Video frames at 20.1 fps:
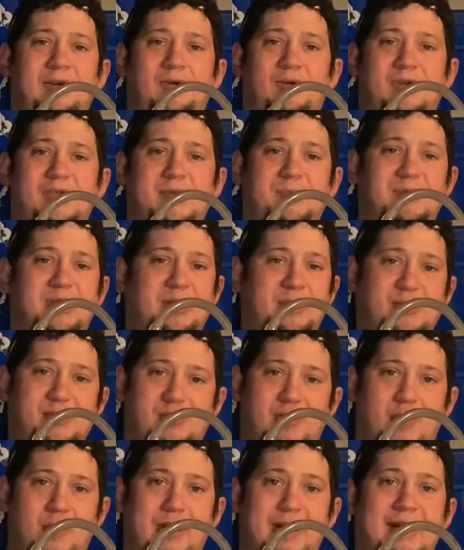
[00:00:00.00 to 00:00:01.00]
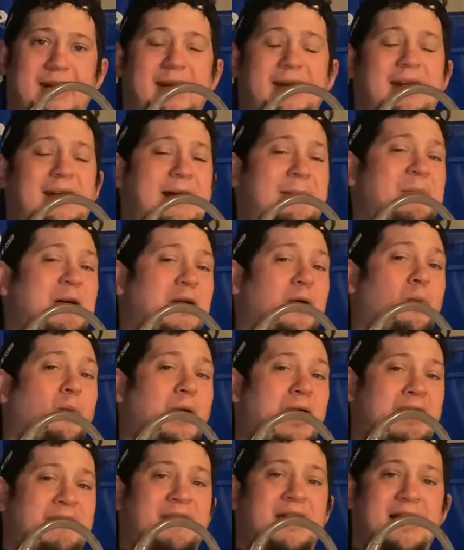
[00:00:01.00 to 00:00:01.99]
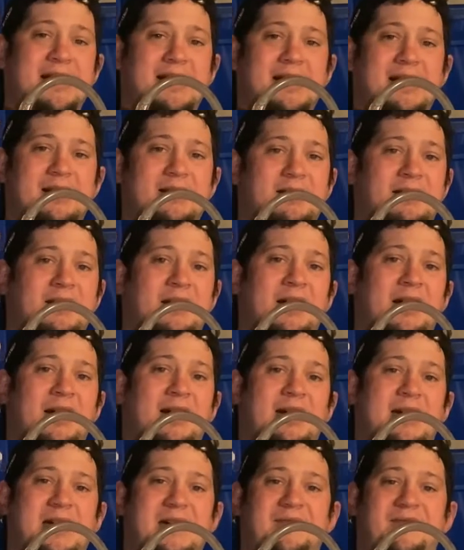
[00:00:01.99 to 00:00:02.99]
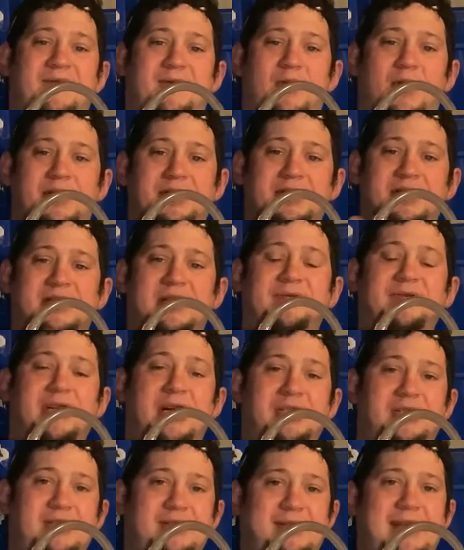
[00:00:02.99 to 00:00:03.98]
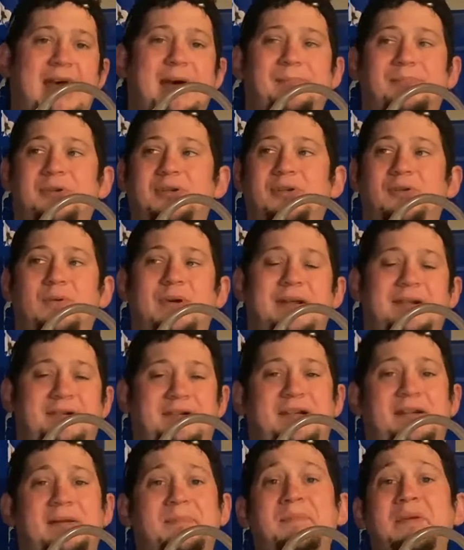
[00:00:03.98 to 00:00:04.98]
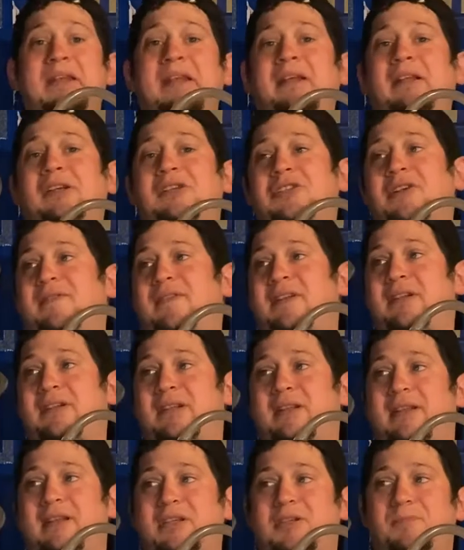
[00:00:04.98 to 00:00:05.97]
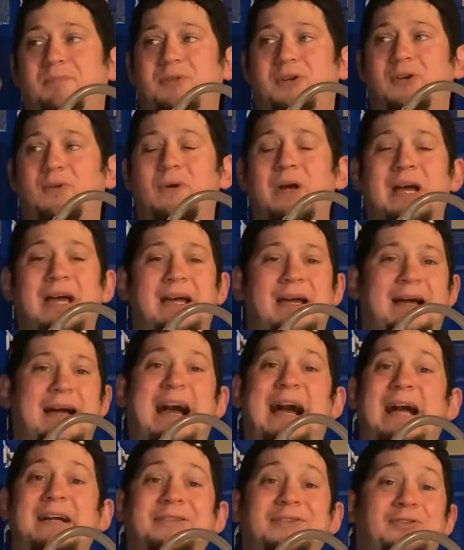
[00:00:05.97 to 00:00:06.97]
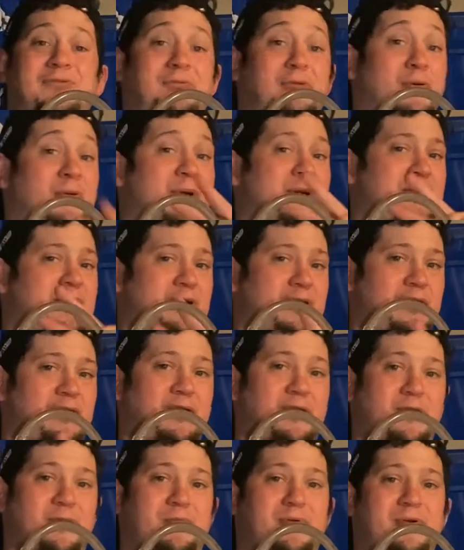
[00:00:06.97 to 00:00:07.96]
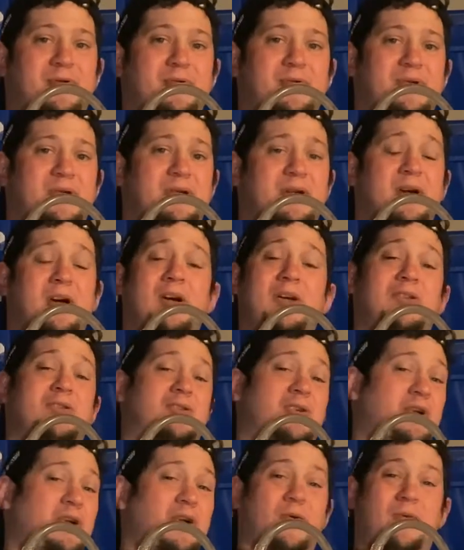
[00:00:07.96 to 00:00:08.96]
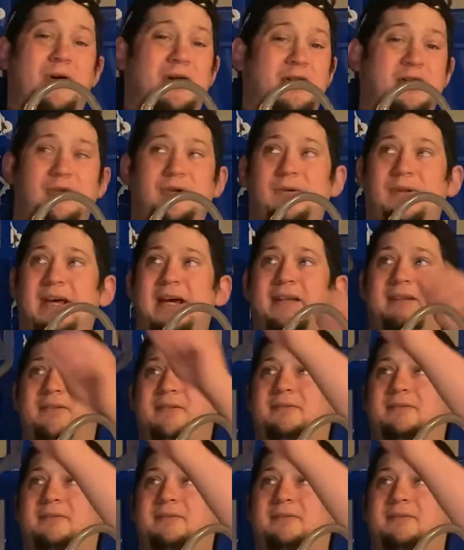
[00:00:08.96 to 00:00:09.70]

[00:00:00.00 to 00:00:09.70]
or something was growing in it and I'm not aware of that yet, if all this stuff touches that brew and then I immediately shove it into this brew, I just ruined 2 brews. So you don't want to do that.